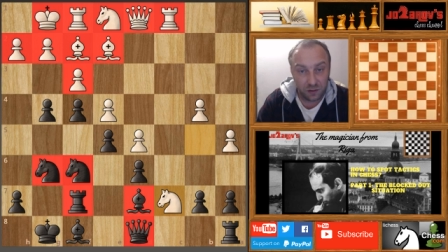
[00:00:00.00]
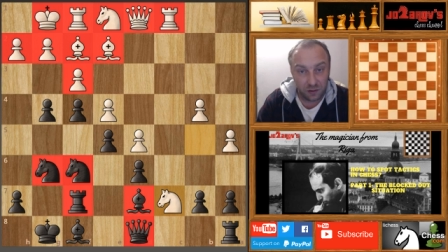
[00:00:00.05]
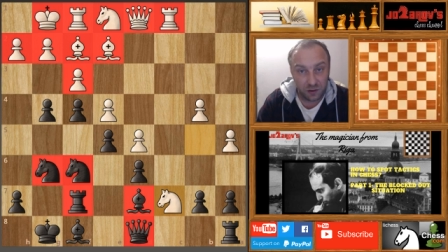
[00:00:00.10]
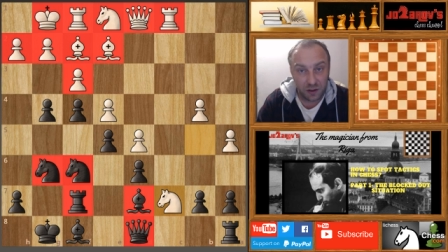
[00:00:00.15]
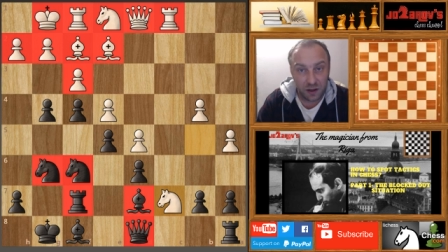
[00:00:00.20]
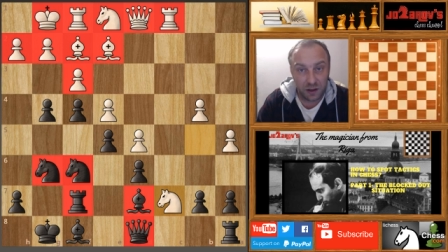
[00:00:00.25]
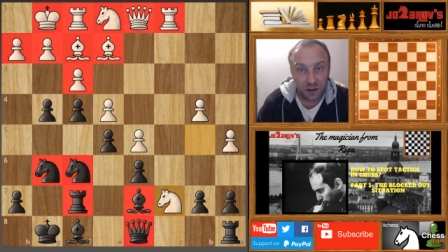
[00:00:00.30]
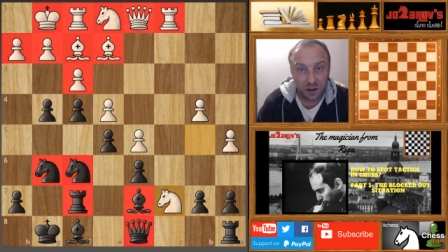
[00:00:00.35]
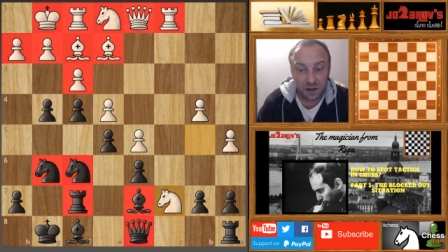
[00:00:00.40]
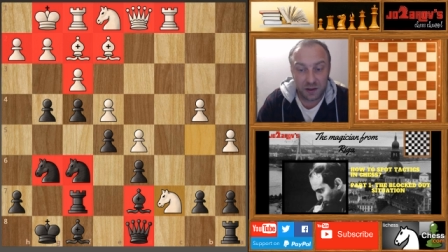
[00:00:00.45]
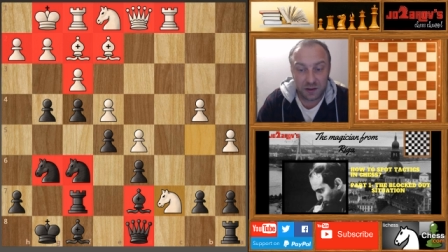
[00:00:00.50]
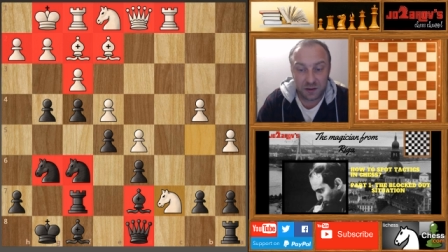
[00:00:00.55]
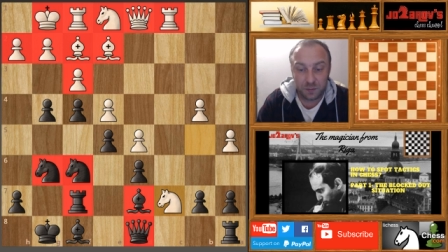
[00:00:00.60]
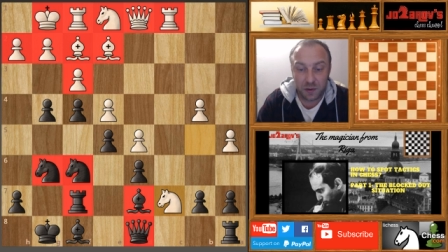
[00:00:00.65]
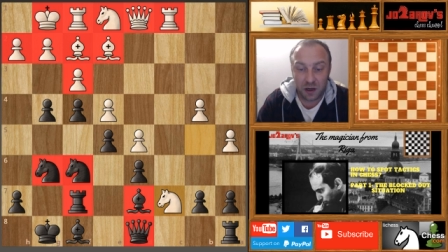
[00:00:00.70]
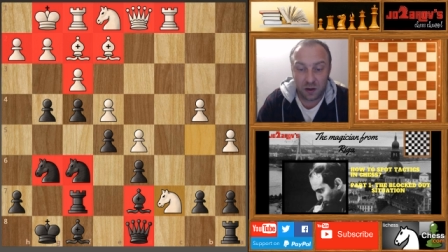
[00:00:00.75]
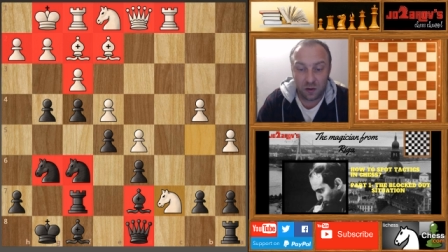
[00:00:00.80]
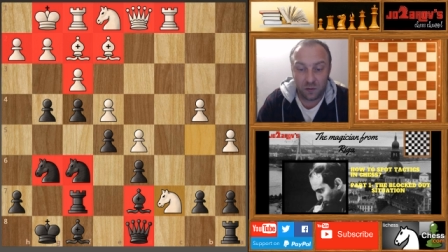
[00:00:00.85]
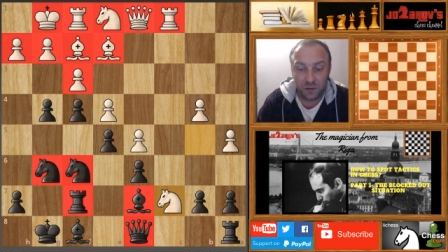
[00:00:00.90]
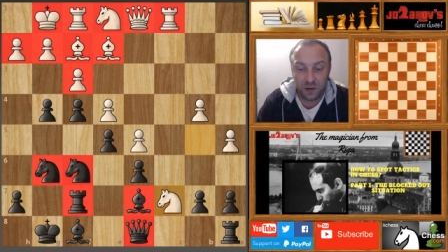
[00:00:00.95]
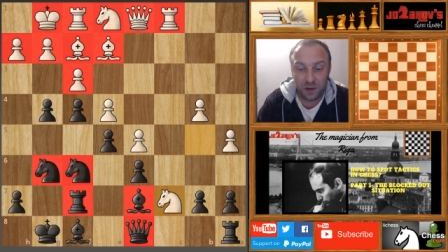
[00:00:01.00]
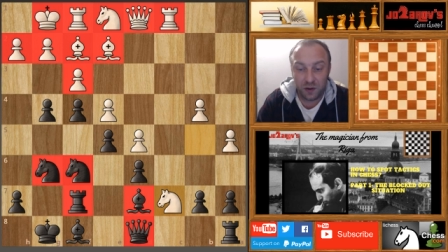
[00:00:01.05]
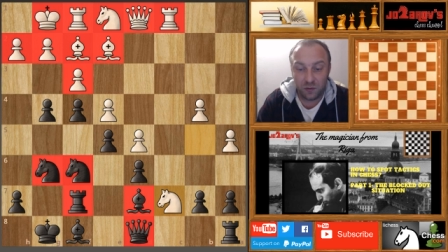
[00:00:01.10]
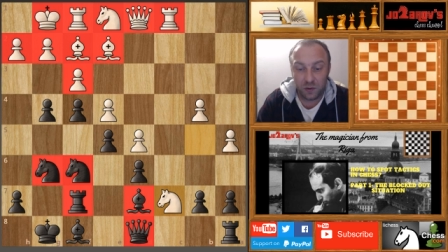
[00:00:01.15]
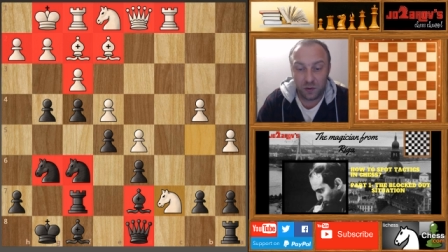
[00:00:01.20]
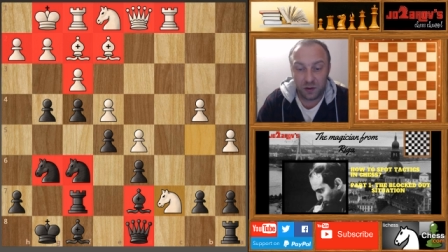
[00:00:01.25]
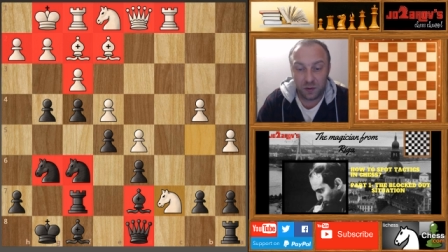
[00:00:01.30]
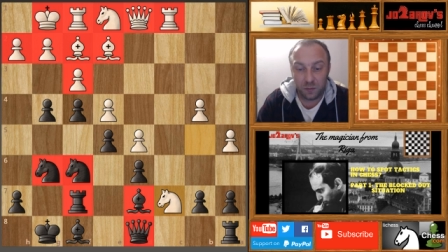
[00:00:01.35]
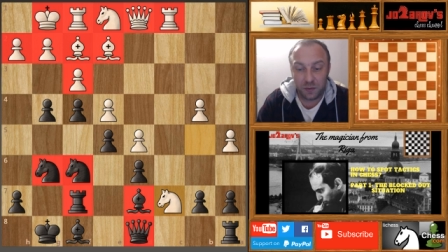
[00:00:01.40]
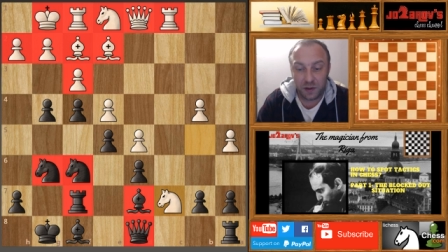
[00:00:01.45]
Garry Kasparov here
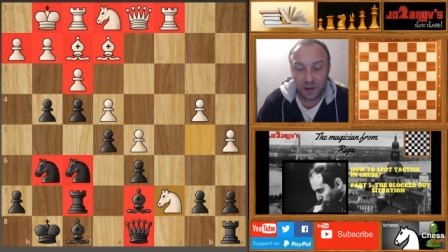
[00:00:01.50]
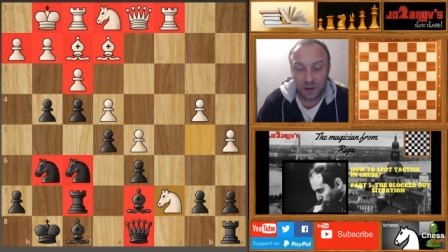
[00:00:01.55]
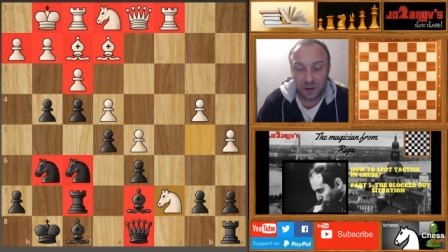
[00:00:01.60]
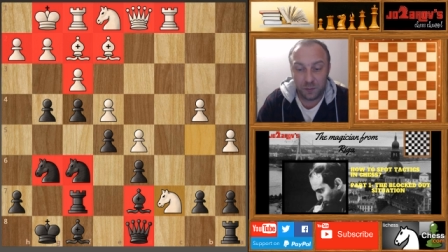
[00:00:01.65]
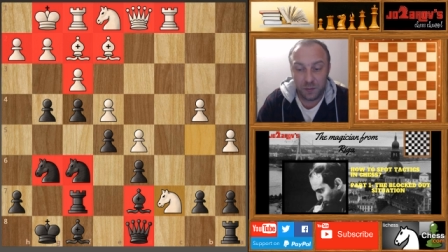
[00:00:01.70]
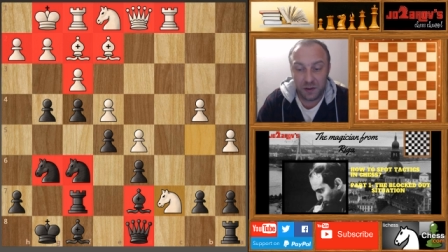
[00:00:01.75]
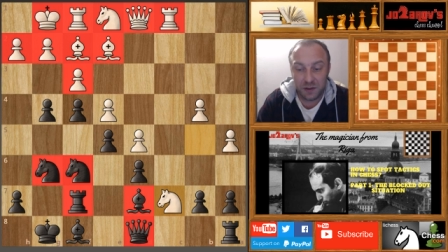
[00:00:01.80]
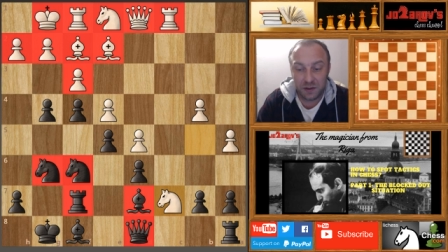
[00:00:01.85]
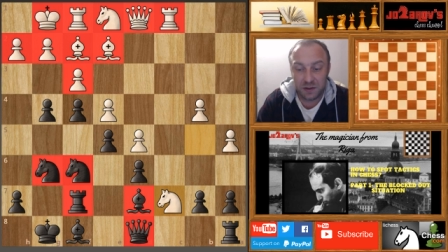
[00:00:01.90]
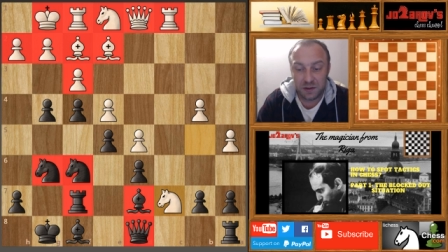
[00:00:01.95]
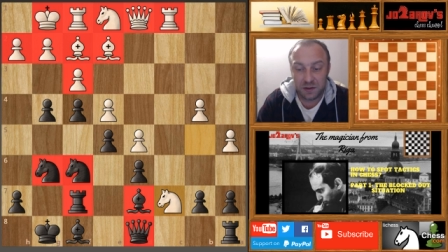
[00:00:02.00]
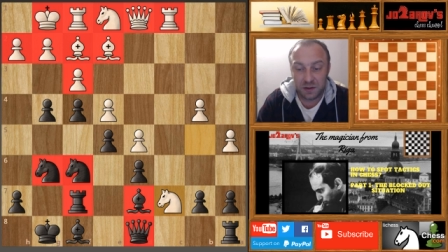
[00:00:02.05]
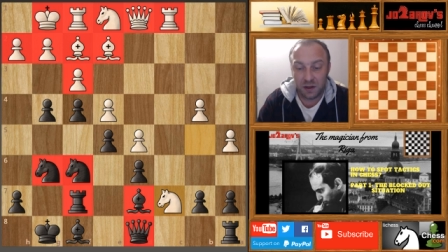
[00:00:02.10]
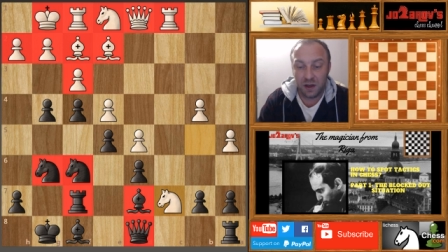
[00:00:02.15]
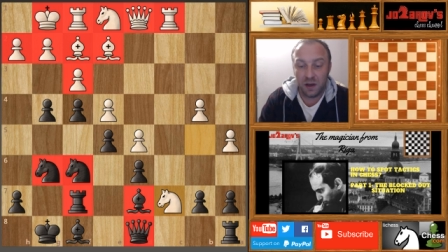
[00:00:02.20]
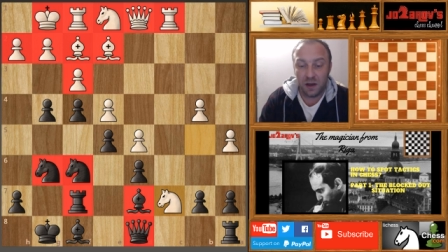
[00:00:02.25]
with the black pieces.